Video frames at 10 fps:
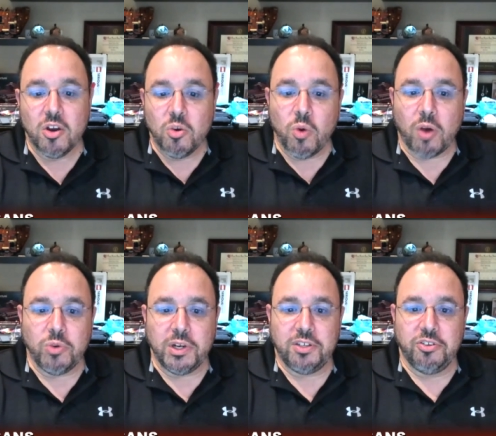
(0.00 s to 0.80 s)
what
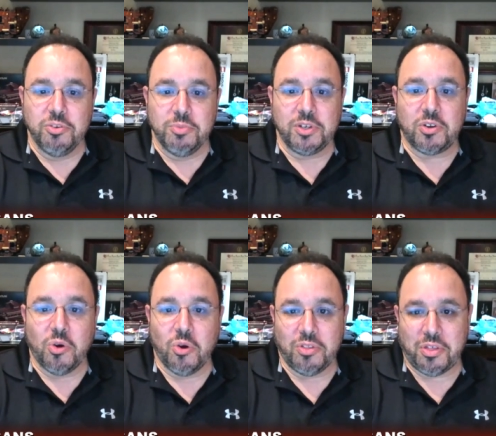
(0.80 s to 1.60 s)
would a human
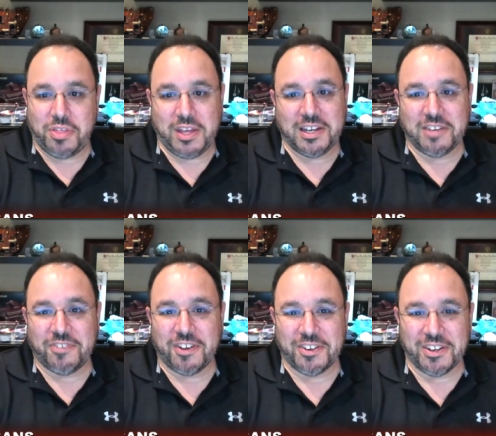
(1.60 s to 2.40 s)
call the thing in a
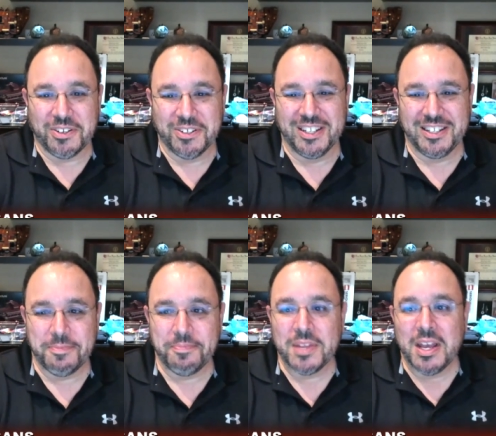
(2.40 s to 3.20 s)
photo.
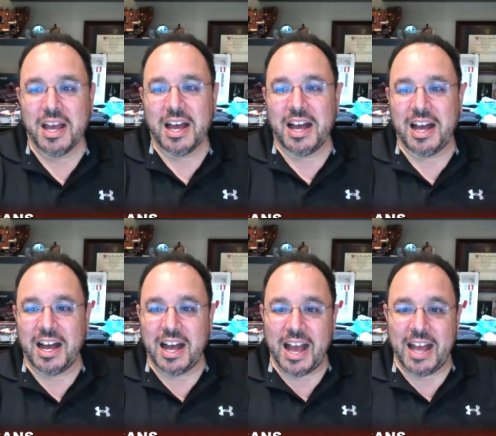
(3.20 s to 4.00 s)

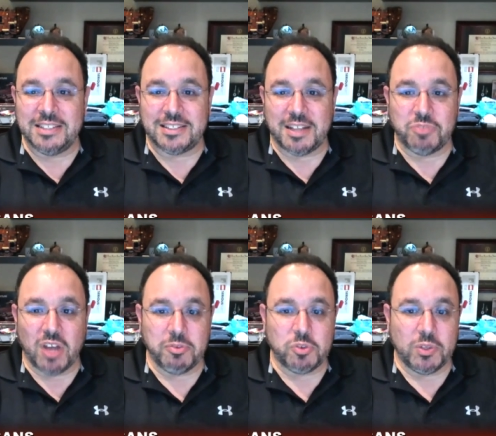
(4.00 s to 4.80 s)
Uh, and
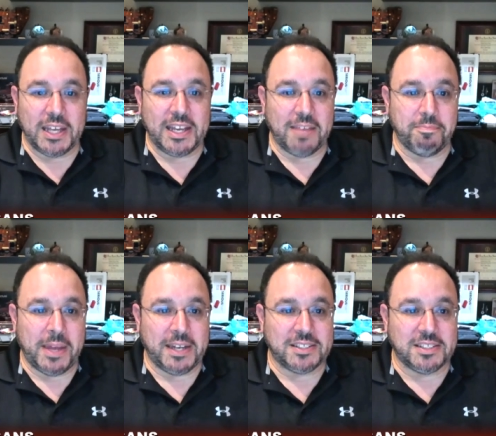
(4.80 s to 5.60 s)
sometimes when they get
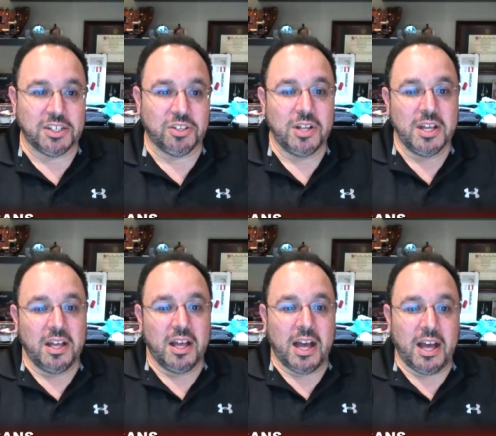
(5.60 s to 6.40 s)
better still,
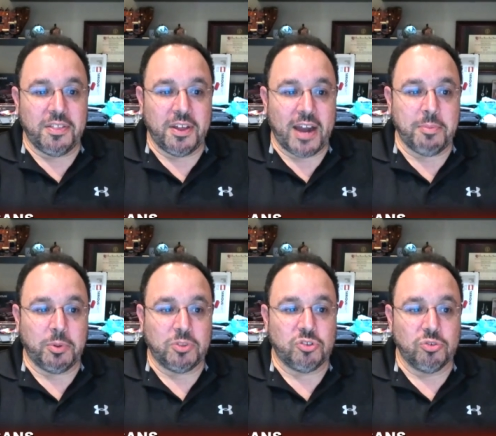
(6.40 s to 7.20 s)
uh, they're
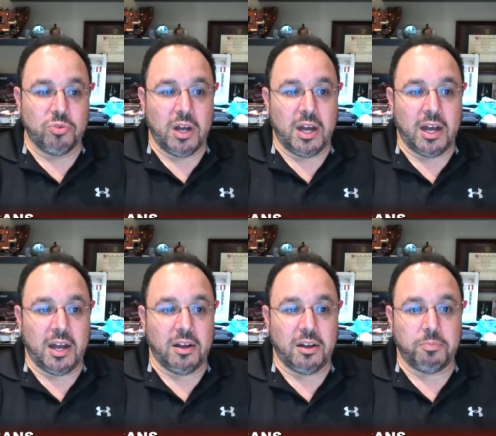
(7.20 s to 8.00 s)
able to
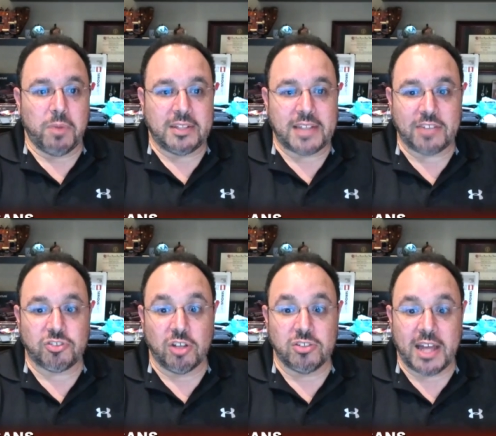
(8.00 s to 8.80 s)
uh, attach
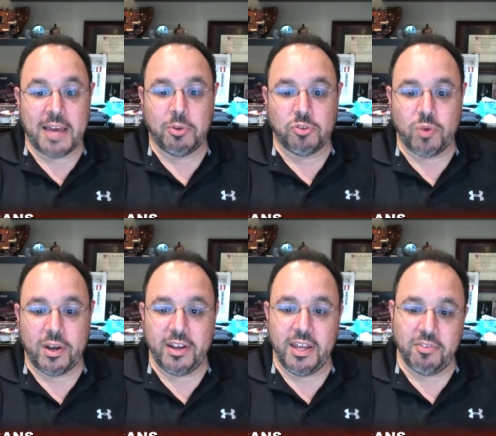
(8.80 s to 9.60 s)
those labels
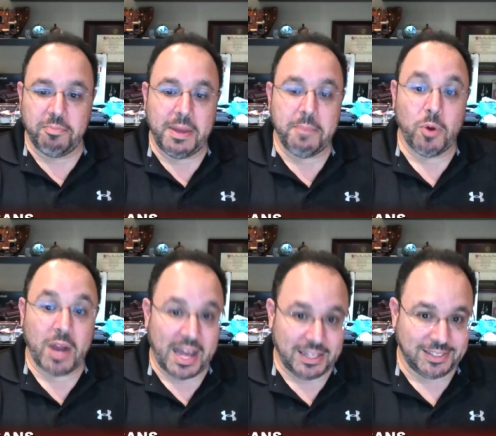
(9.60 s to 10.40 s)
where even people
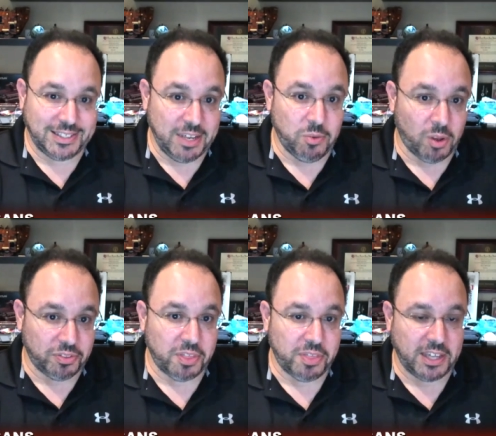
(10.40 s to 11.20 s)
can't see
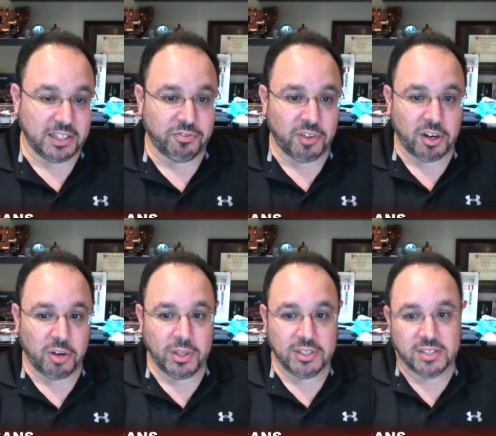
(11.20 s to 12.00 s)
what the thing in the
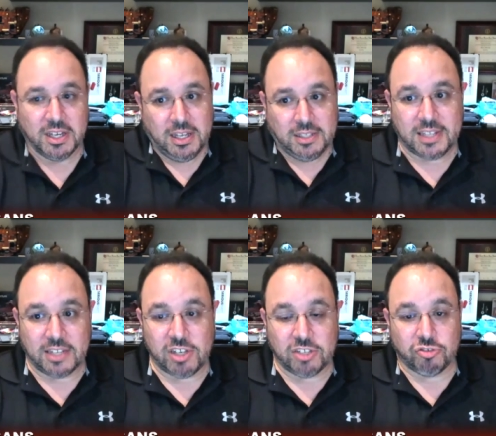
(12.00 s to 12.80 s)
photo is,
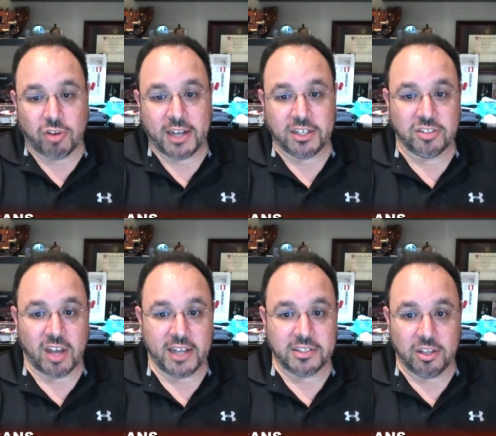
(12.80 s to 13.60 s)
such as trying to
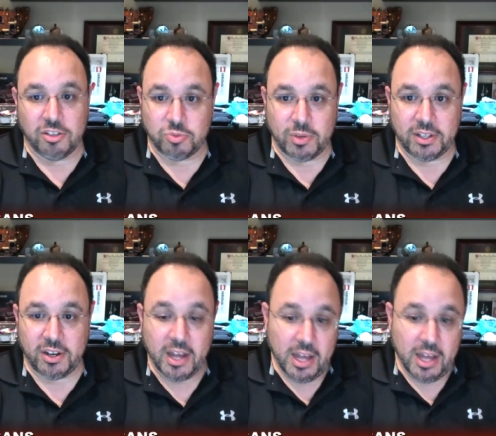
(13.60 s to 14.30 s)
diagnose whether